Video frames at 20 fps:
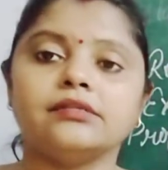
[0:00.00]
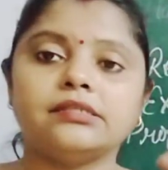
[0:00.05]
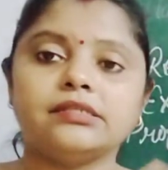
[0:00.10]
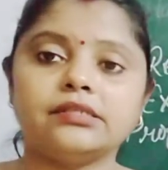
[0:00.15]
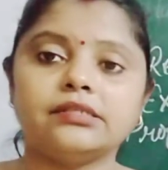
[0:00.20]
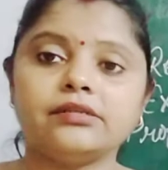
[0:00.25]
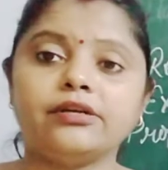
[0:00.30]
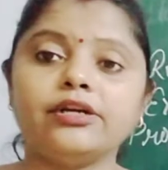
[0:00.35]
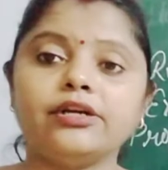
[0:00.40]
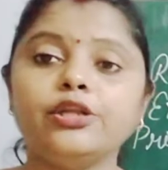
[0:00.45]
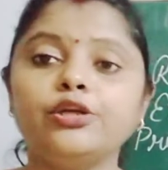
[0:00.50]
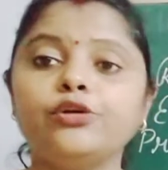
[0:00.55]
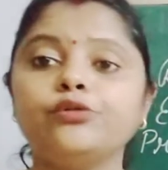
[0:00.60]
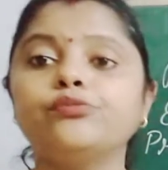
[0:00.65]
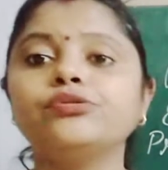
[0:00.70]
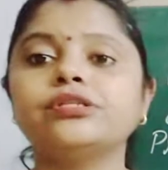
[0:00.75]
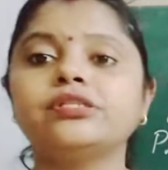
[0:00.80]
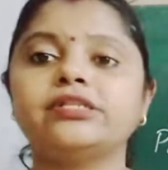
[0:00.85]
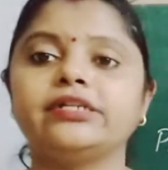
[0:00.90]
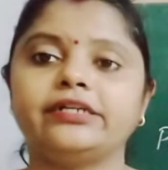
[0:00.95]

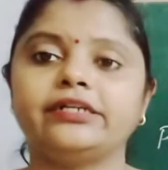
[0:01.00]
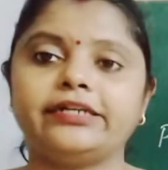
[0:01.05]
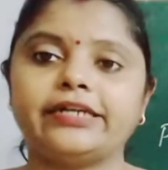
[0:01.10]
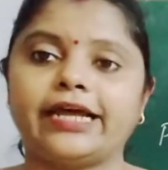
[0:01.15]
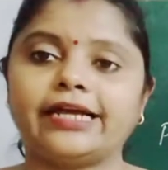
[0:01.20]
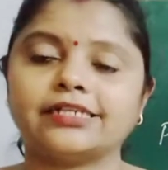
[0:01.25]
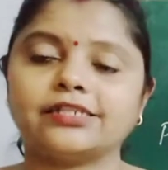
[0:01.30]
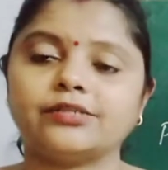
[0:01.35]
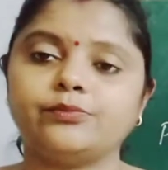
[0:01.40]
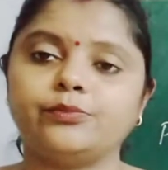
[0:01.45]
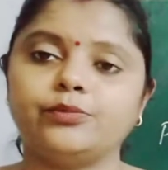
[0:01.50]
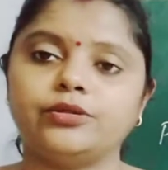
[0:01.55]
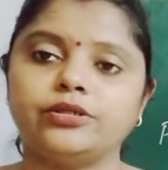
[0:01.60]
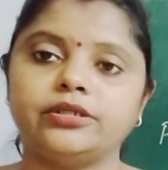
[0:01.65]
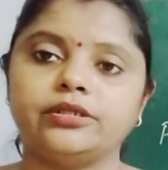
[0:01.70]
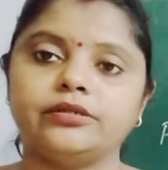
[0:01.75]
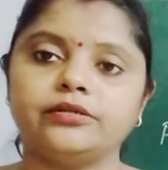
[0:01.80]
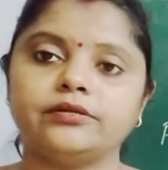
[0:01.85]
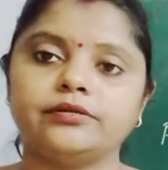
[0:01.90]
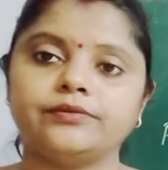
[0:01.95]
reduced the tax
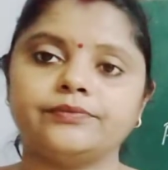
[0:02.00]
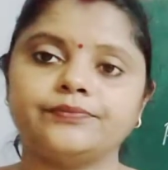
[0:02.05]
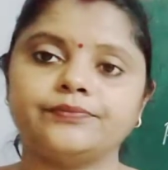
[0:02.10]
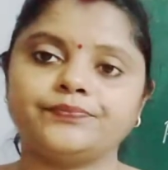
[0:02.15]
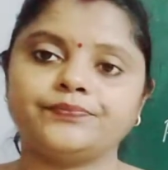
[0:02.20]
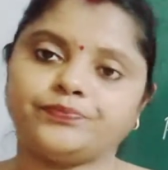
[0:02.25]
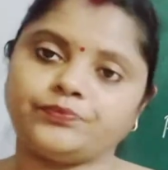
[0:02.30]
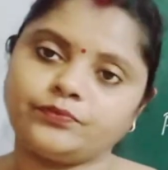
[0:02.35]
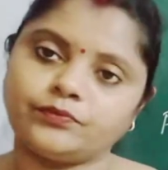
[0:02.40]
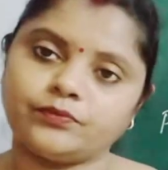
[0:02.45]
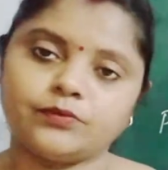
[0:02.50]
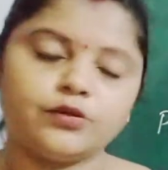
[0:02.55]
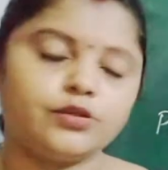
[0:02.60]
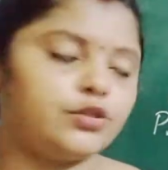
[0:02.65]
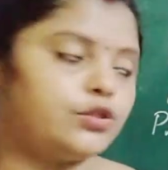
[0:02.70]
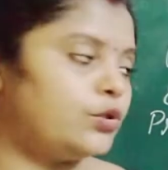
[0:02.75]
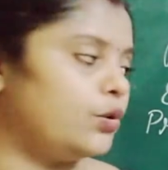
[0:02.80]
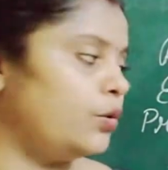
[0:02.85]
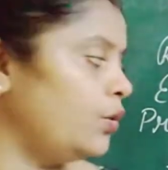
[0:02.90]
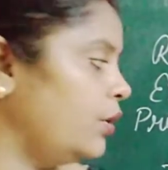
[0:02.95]
burden.
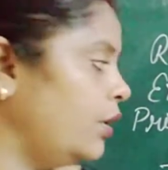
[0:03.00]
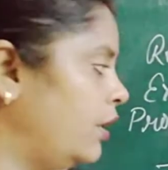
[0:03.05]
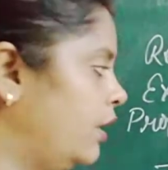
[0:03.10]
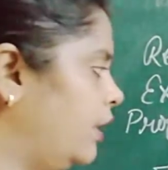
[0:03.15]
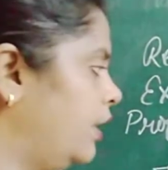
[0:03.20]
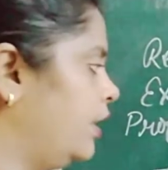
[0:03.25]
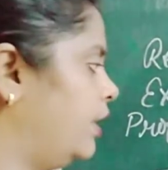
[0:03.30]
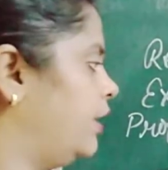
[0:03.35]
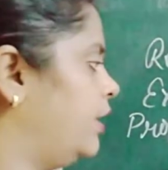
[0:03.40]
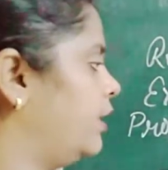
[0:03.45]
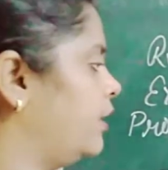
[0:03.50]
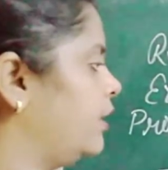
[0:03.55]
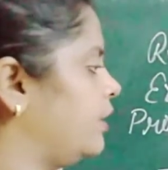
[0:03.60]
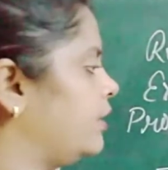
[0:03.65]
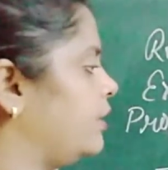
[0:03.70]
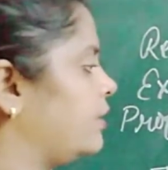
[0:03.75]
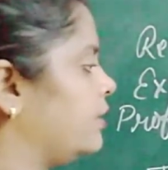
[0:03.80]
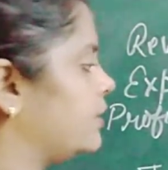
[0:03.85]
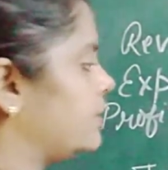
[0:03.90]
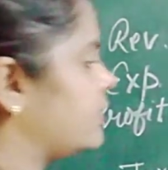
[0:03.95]
So here
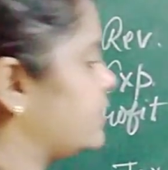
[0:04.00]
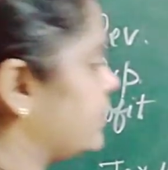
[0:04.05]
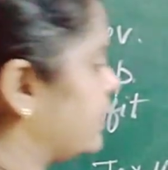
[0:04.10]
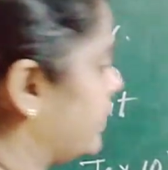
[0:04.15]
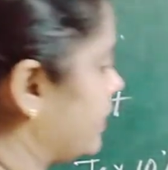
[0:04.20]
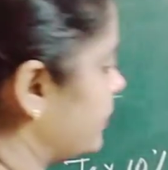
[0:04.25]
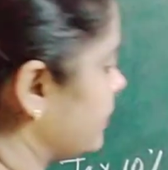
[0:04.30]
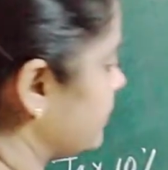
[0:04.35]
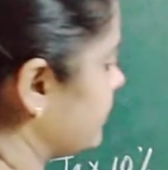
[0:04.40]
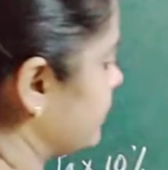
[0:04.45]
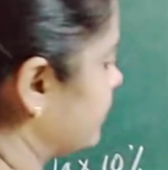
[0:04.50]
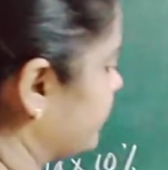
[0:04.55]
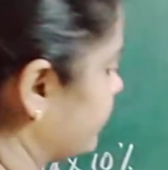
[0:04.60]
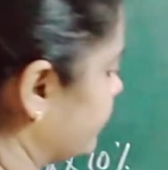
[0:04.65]
in this case,